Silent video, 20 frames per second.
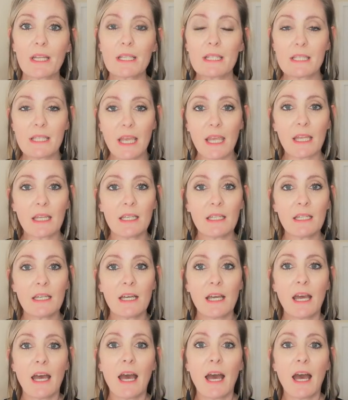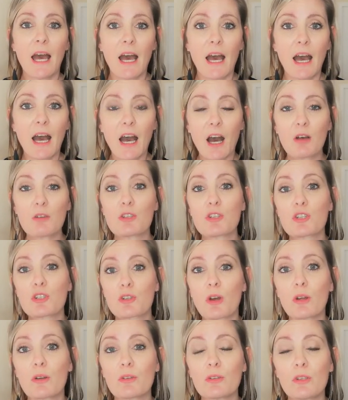and 10, how
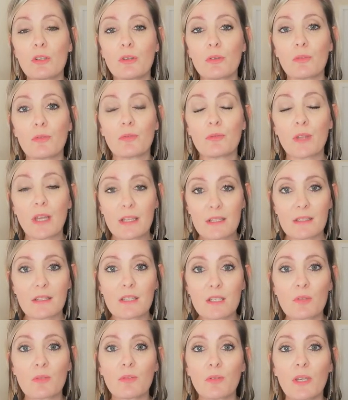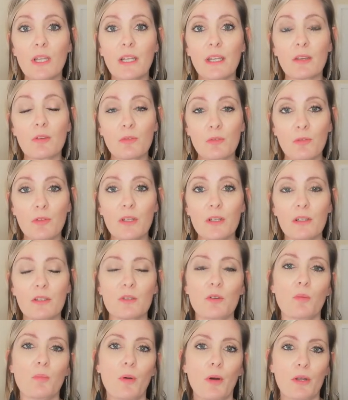strong does this feeling feel in
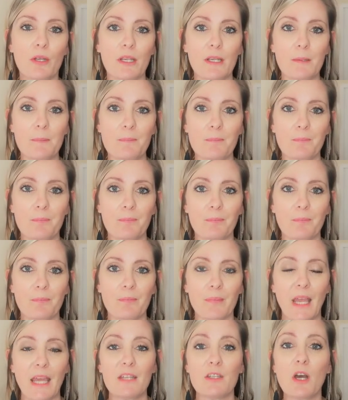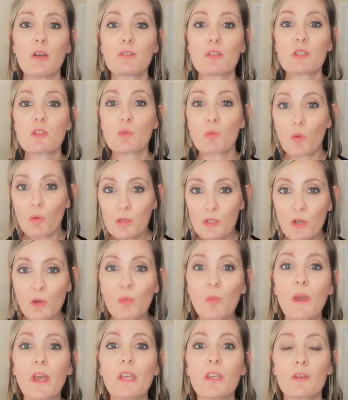your body? And notice also
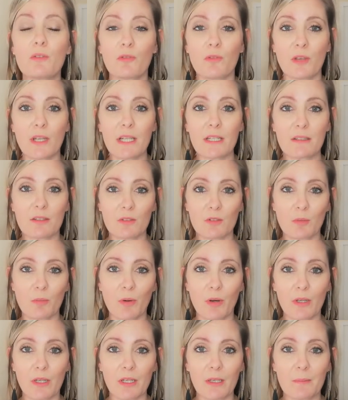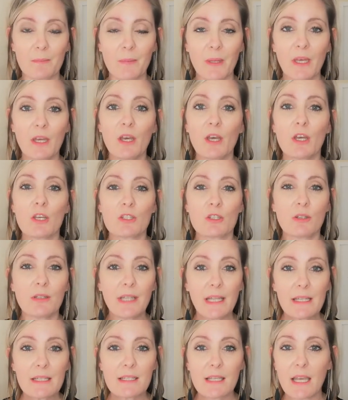where you feel it in your body. So
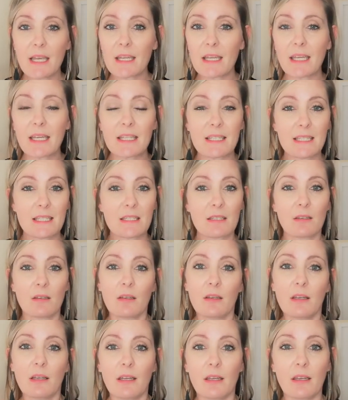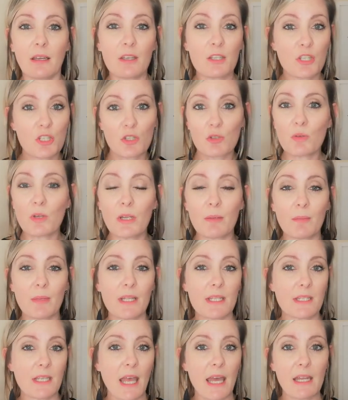let's say it's extreme,
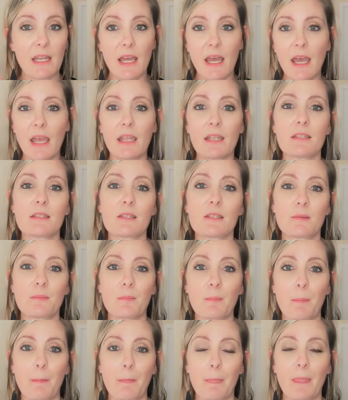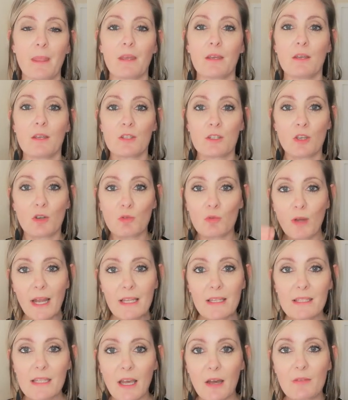it's at an 8. So
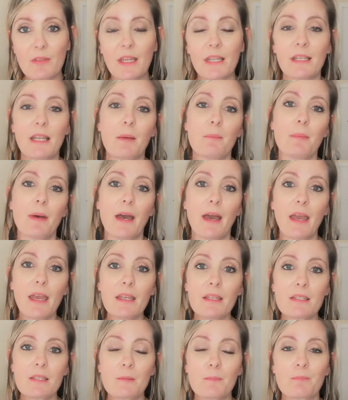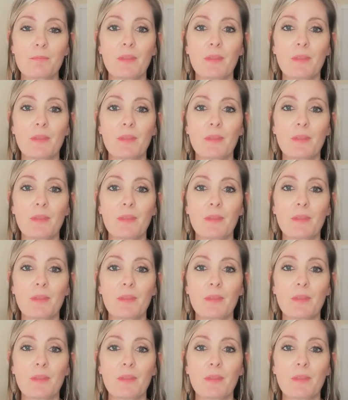write down that number 8,